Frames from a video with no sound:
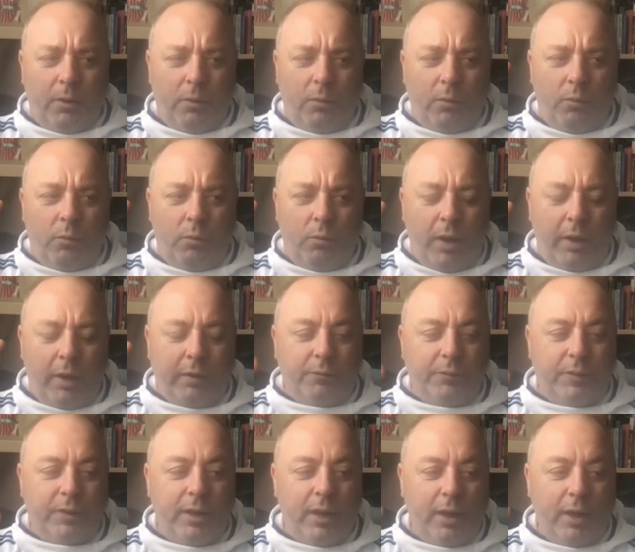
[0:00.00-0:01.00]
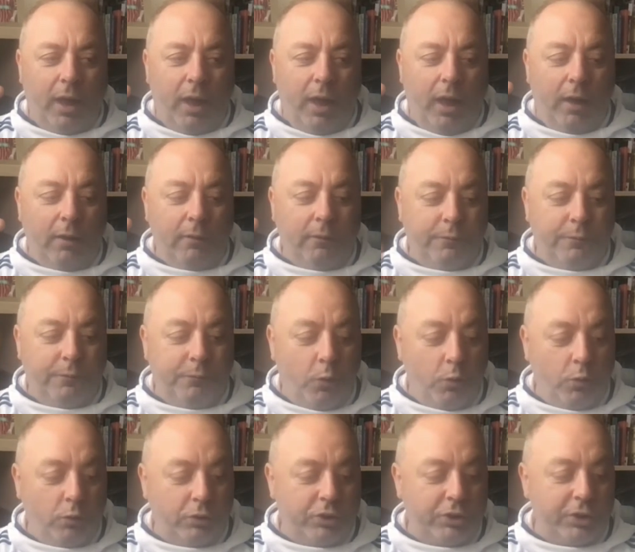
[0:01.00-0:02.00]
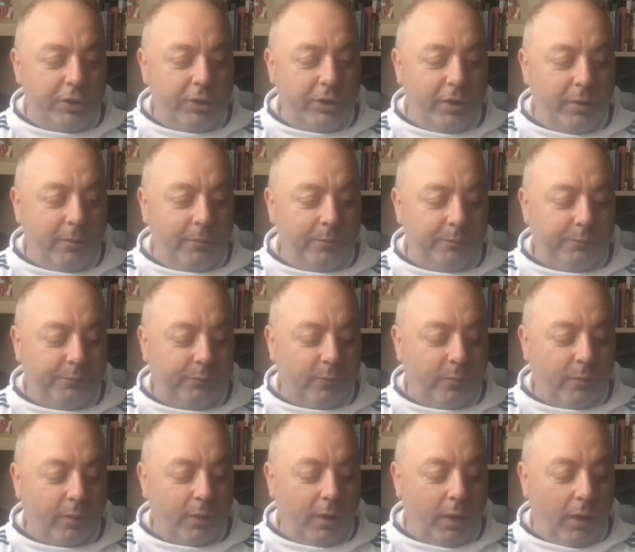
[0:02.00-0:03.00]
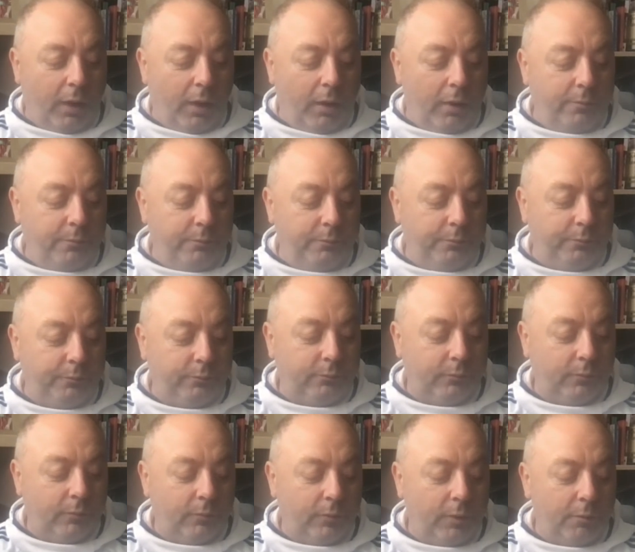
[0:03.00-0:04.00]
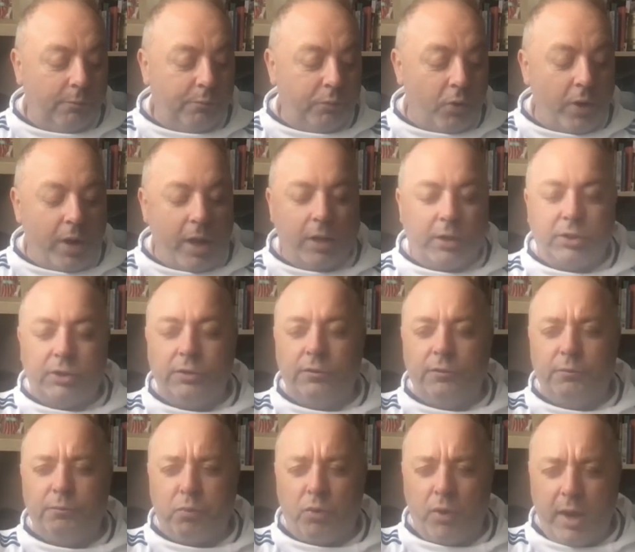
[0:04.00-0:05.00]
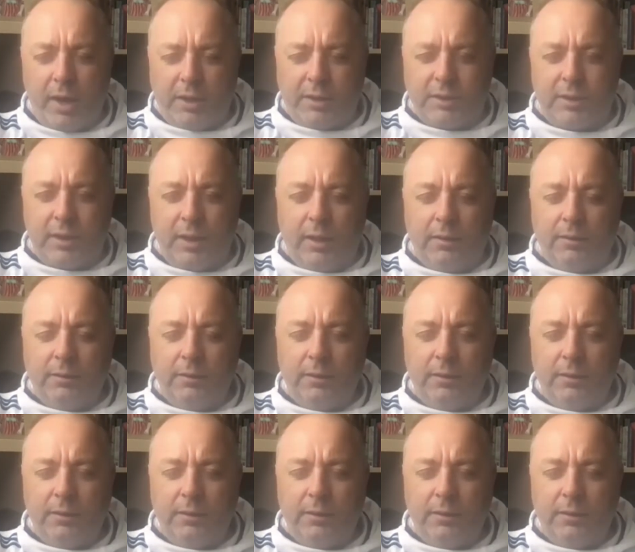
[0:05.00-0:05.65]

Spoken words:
one of the unfortunate products of Brexit